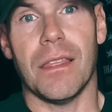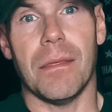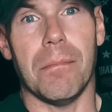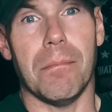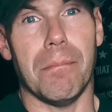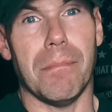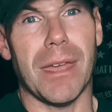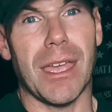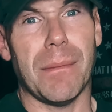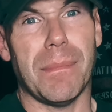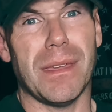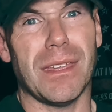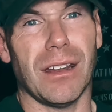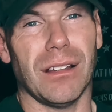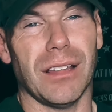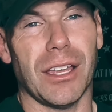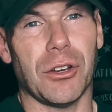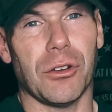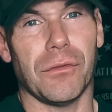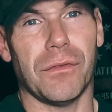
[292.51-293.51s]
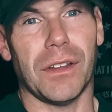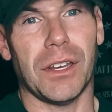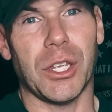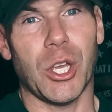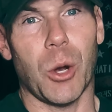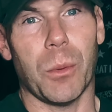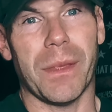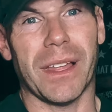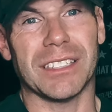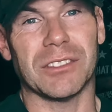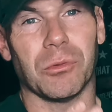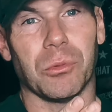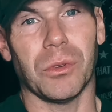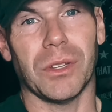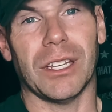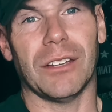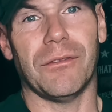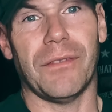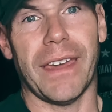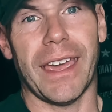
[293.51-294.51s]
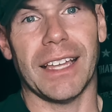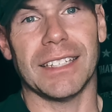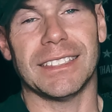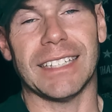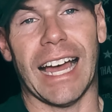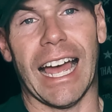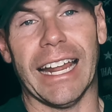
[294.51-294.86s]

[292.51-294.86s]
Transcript: Maybe in a later video, but that's really advanced.